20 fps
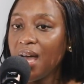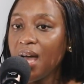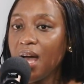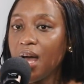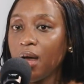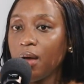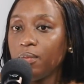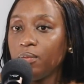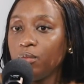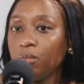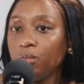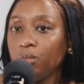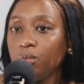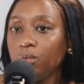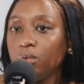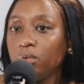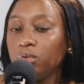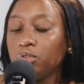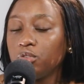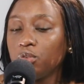
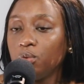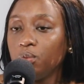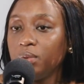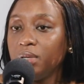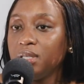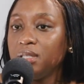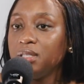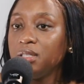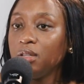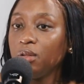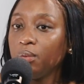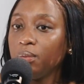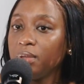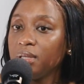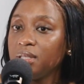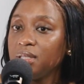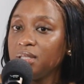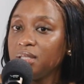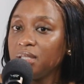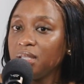So we deal
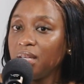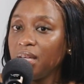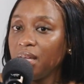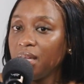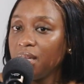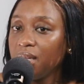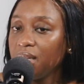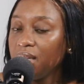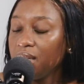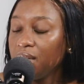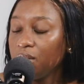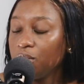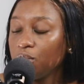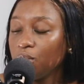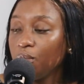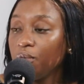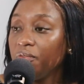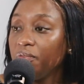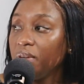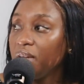with skin,
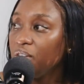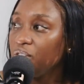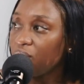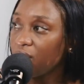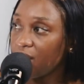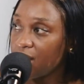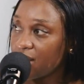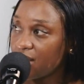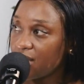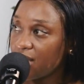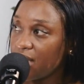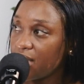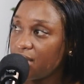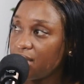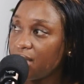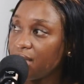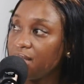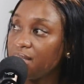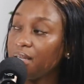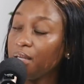so facial
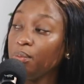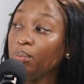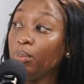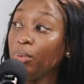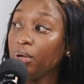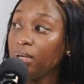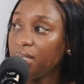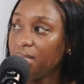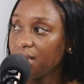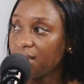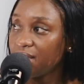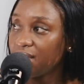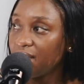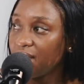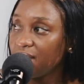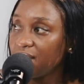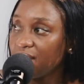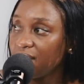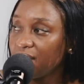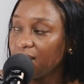aesthetics and body
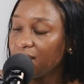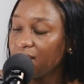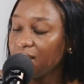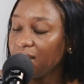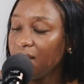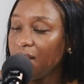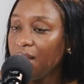aesthetics.